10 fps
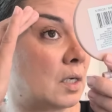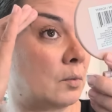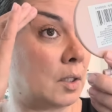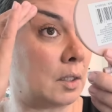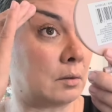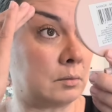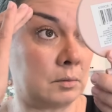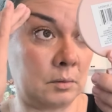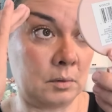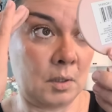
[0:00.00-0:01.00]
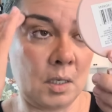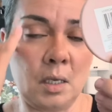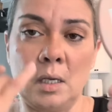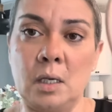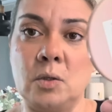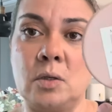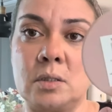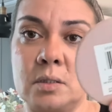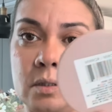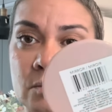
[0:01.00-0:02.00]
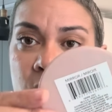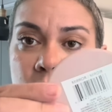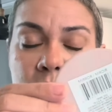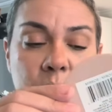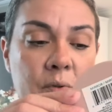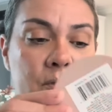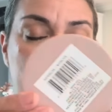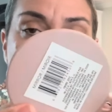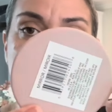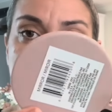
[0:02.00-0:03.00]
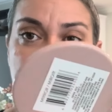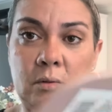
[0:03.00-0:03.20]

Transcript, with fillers: like right now. And you can see them close and personal.